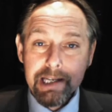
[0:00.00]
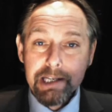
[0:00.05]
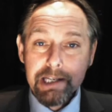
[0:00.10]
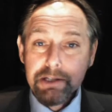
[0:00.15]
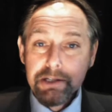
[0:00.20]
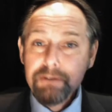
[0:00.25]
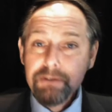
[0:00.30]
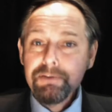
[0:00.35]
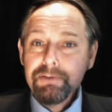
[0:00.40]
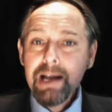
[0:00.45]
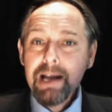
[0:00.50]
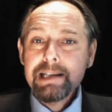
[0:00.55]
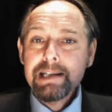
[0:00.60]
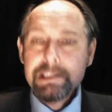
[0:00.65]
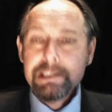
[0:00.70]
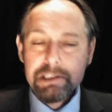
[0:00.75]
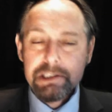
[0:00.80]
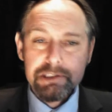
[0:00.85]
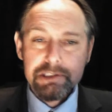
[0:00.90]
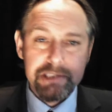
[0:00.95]
E U flag
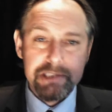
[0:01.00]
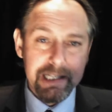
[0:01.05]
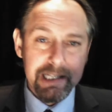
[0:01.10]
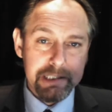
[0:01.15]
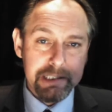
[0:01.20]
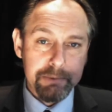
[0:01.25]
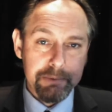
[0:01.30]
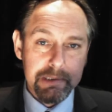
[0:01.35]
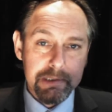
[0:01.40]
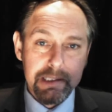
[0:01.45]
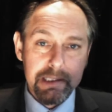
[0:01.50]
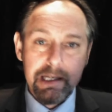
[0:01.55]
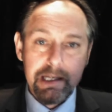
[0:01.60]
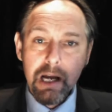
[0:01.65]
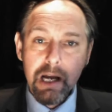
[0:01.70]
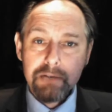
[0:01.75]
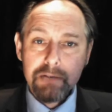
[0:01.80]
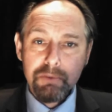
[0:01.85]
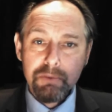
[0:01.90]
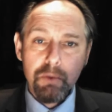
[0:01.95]
continuously
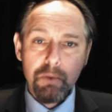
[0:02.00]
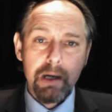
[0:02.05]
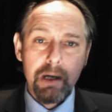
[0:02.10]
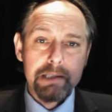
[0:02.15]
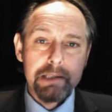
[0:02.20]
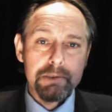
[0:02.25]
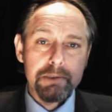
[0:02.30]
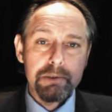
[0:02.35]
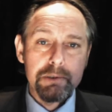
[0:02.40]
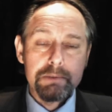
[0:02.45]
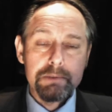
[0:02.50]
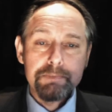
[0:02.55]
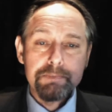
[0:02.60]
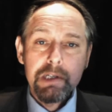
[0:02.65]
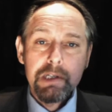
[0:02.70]
over Whitehall.